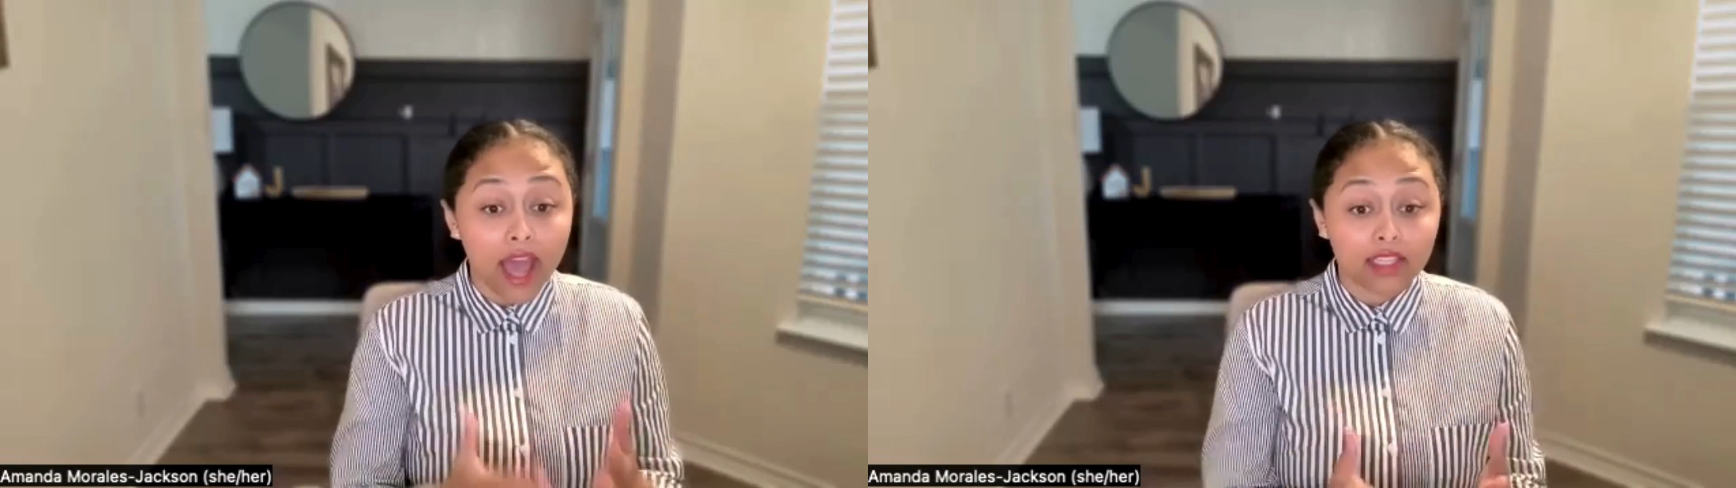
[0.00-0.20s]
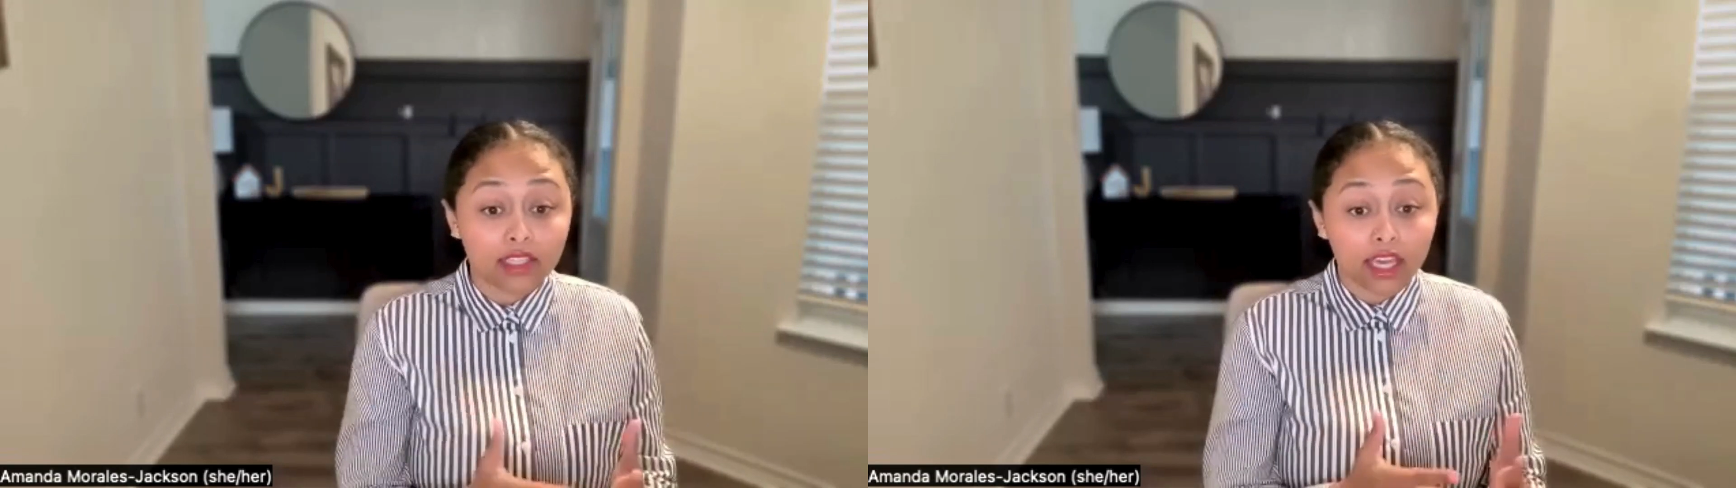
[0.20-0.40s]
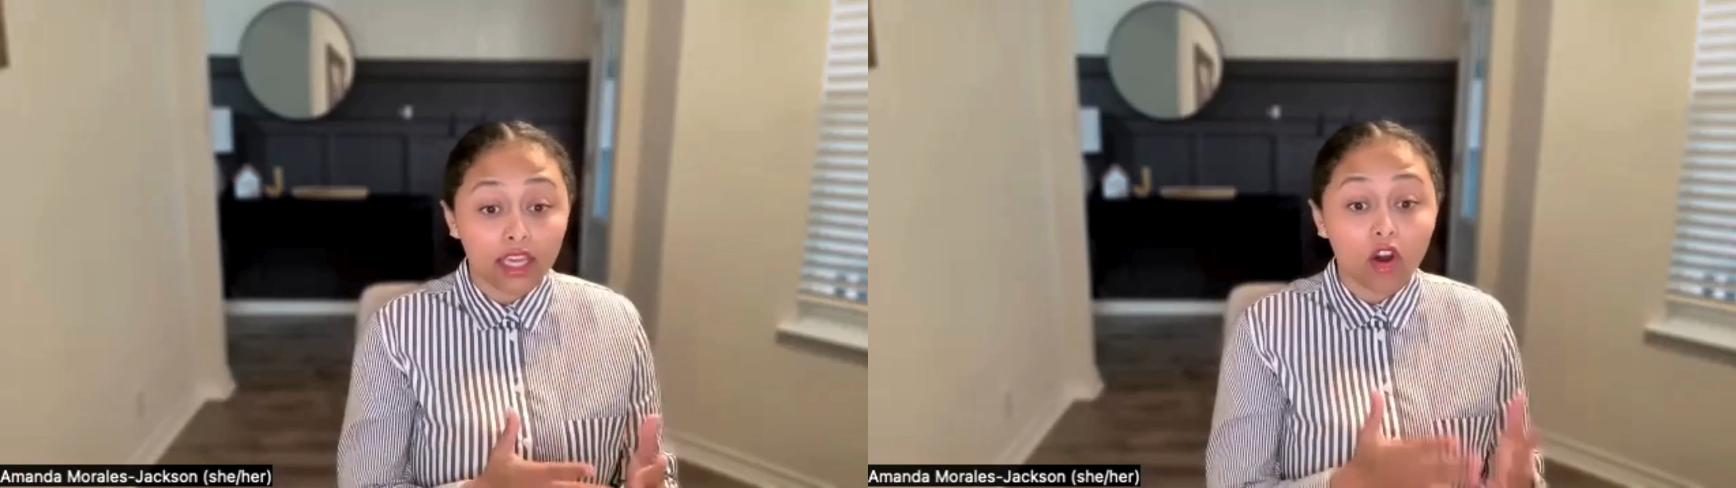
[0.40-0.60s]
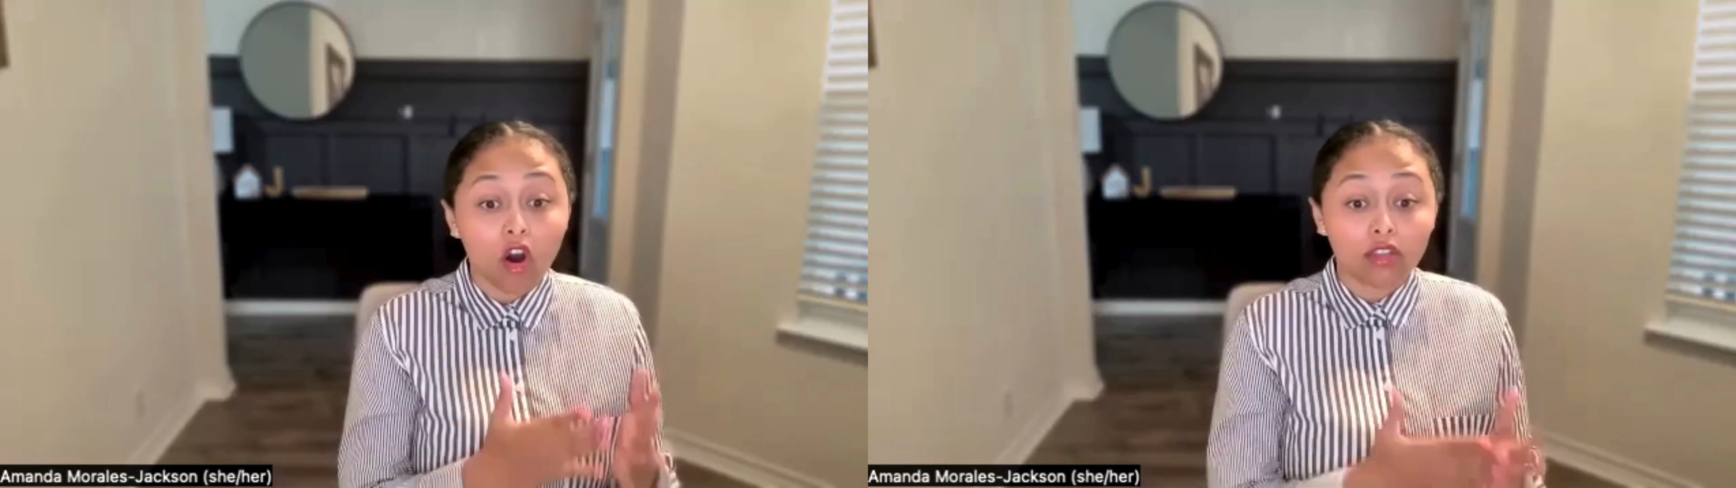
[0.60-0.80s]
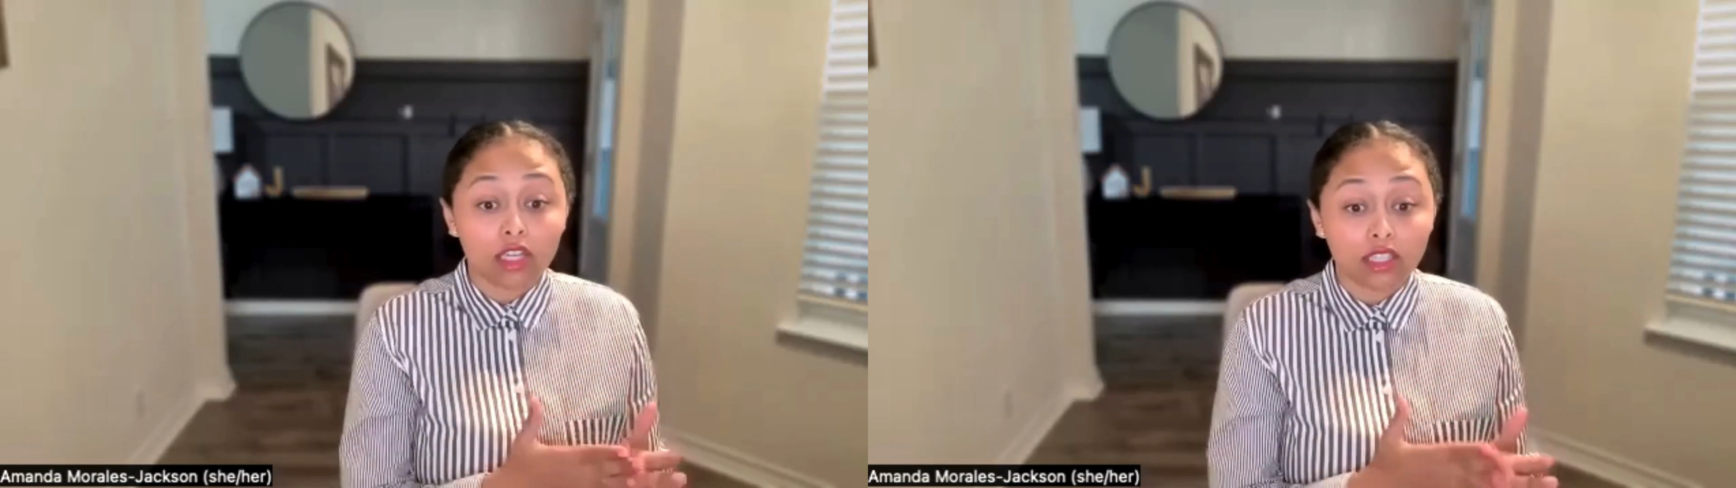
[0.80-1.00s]
as they
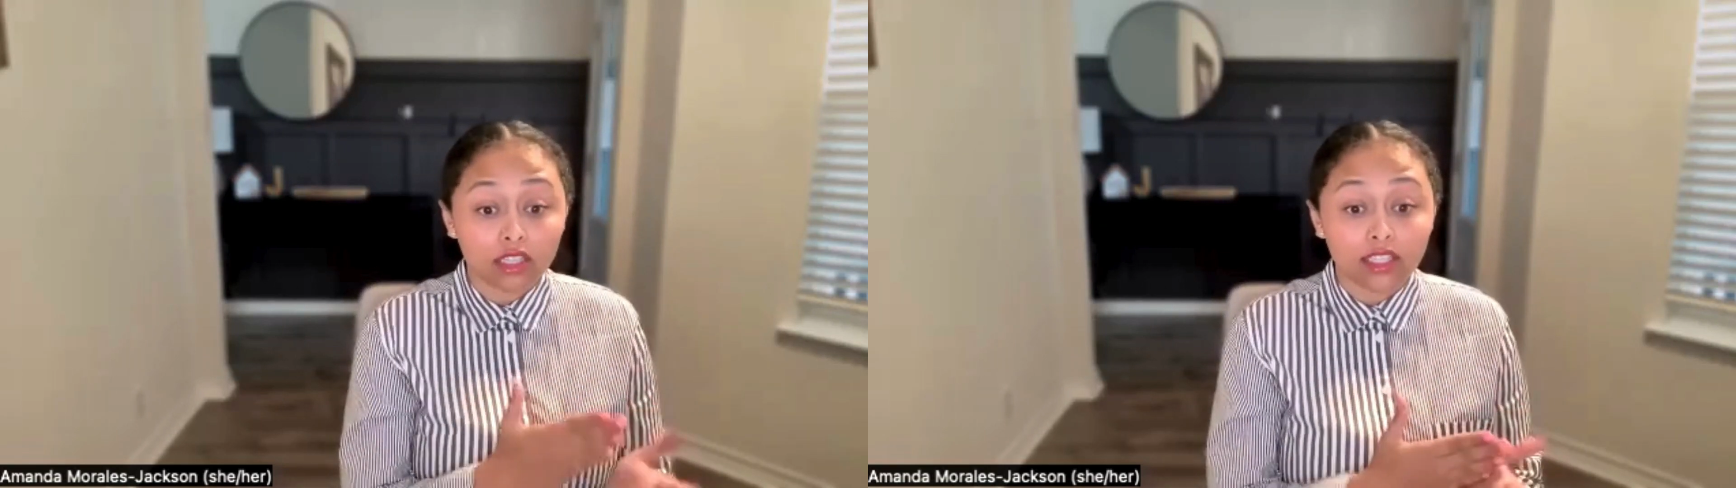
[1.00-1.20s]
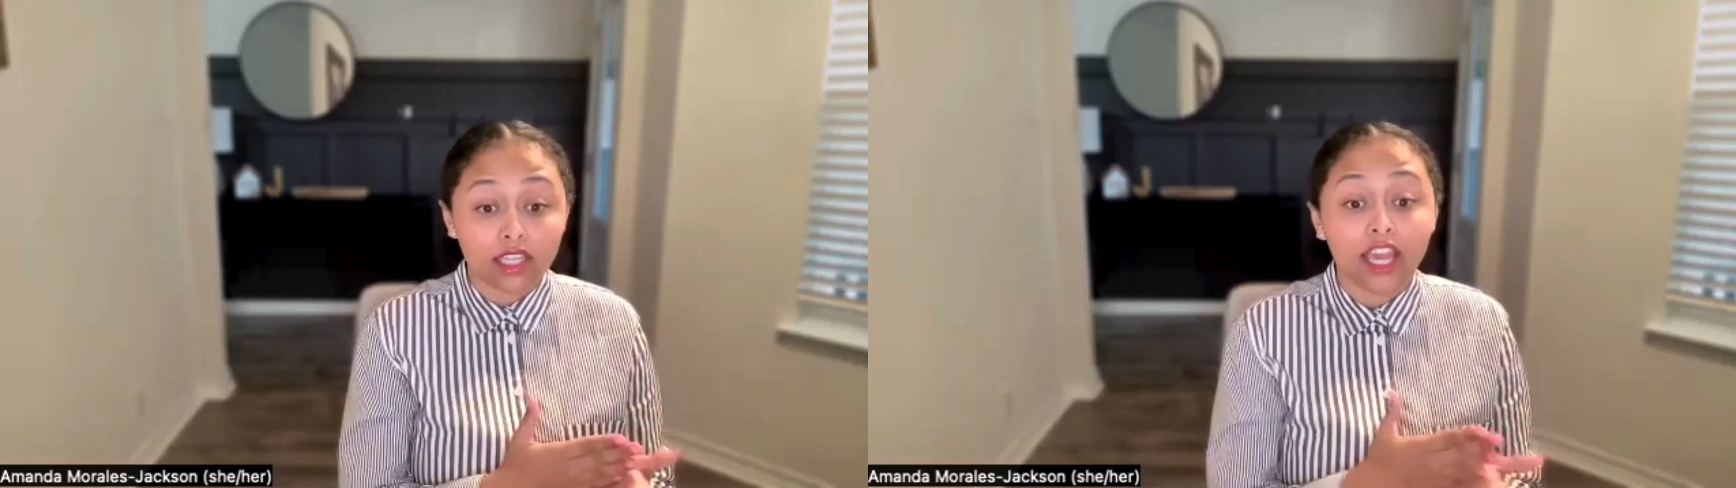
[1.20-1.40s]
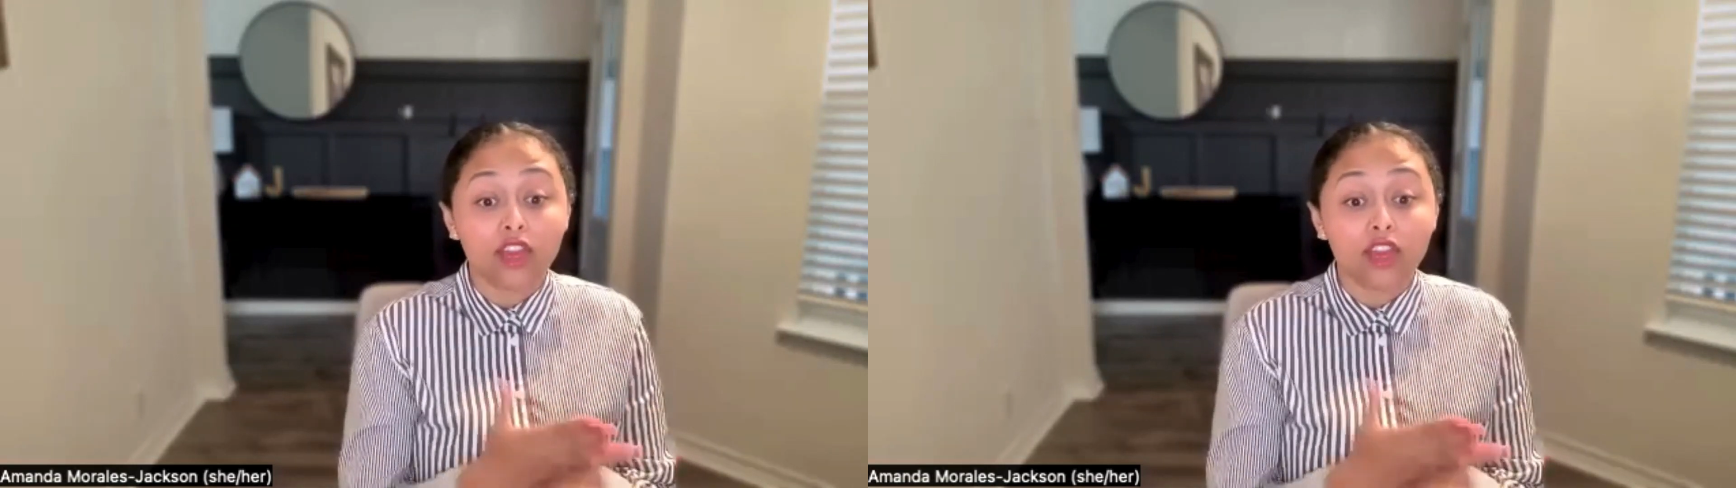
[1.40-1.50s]
called us and they said,